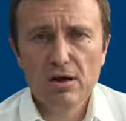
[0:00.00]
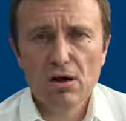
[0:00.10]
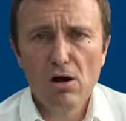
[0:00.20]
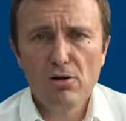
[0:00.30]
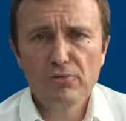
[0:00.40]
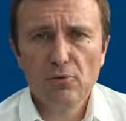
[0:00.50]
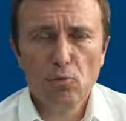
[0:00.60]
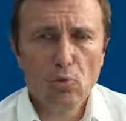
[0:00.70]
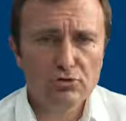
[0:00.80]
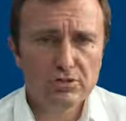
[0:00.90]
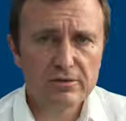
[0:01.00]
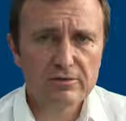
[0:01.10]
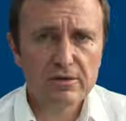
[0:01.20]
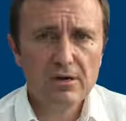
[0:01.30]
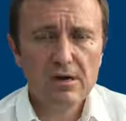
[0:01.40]
of
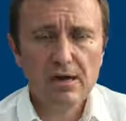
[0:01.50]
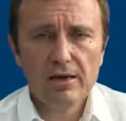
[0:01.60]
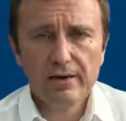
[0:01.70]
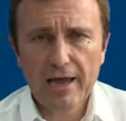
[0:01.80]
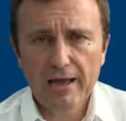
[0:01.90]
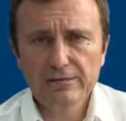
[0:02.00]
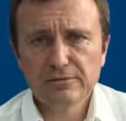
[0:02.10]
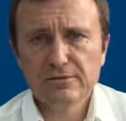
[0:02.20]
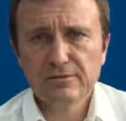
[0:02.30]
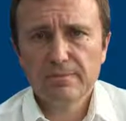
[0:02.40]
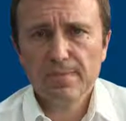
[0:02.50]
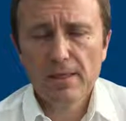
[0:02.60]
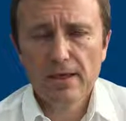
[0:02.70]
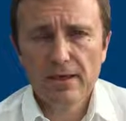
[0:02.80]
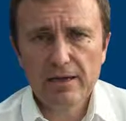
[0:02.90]
water, land,
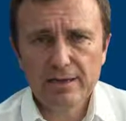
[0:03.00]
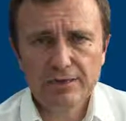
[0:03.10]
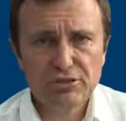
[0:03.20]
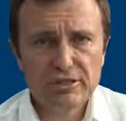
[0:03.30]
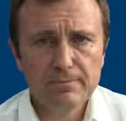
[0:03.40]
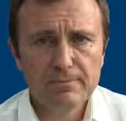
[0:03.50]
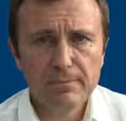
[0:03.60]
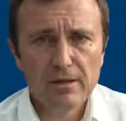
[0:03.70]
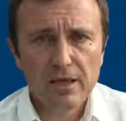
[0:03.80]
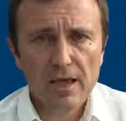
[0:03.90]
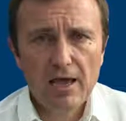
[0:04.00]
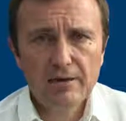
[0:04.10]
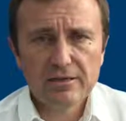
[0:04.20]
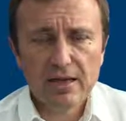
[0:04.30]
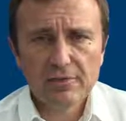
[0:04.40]
energy,
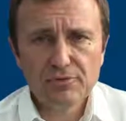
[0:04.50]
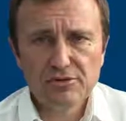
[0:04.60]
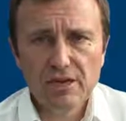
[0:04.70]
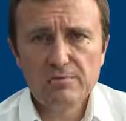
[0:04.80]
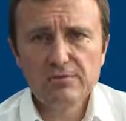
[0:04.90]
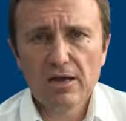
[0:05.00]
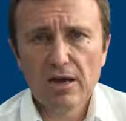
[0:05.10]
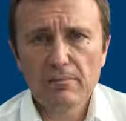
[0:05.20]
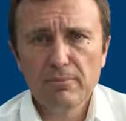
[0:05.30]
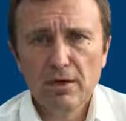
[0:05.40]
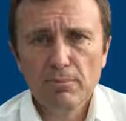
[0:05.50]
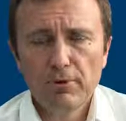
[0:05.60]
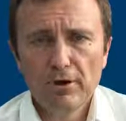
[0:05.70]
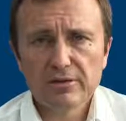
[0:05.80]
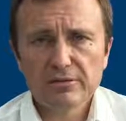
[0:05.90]
and at the same time
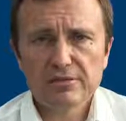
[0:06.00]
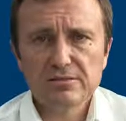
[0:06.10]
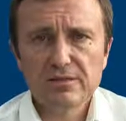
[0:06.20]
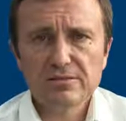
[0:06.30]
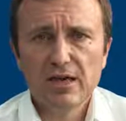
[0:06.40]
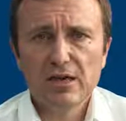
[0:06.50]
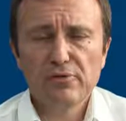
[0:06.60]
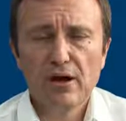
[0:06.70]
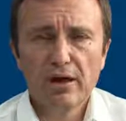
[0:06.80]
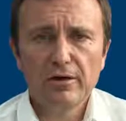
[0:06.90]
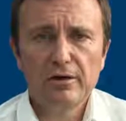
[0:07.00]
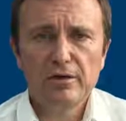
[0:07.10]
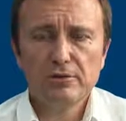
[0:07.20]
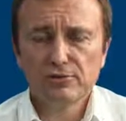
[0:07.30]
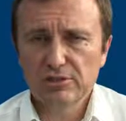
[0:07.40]
products that have higher
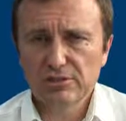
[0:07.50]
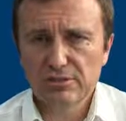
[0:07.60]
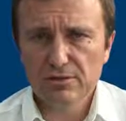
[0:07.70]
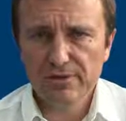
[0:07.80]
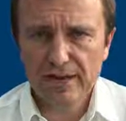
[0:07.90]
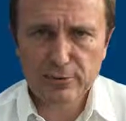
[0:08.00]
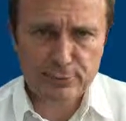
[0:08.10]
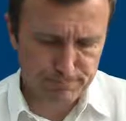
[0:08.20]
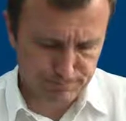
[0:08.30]
nutritional value.